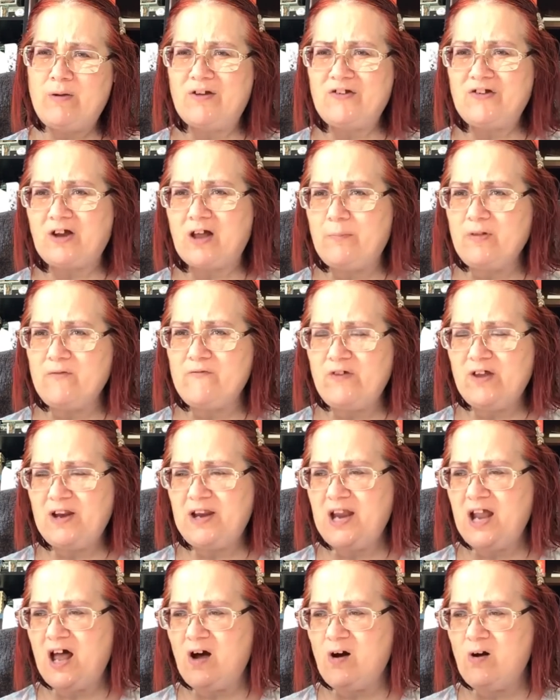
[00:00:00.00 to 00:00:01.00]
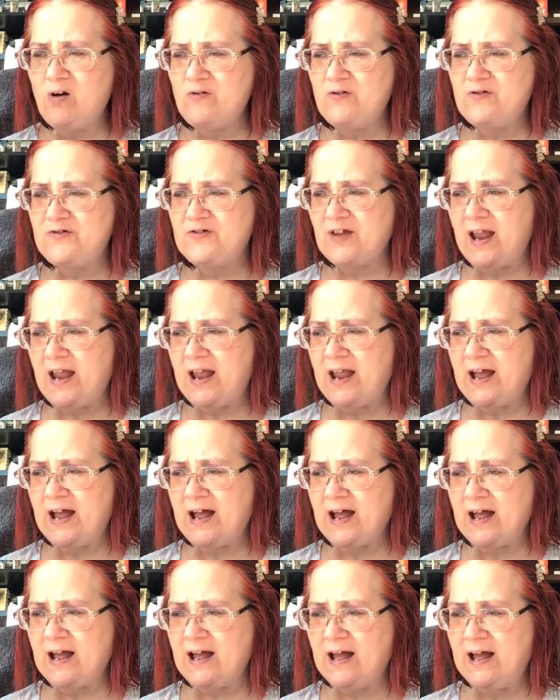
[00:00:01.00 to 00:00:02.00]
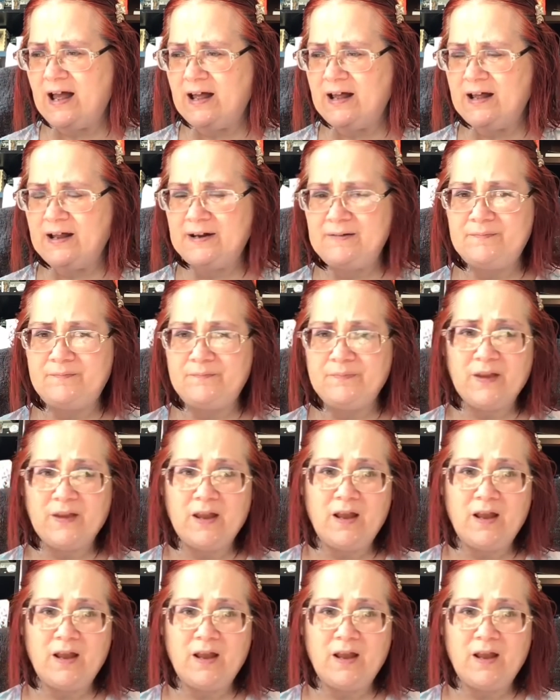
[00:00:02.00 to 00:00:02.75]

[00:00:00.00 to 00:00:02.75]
watch a couple of videos and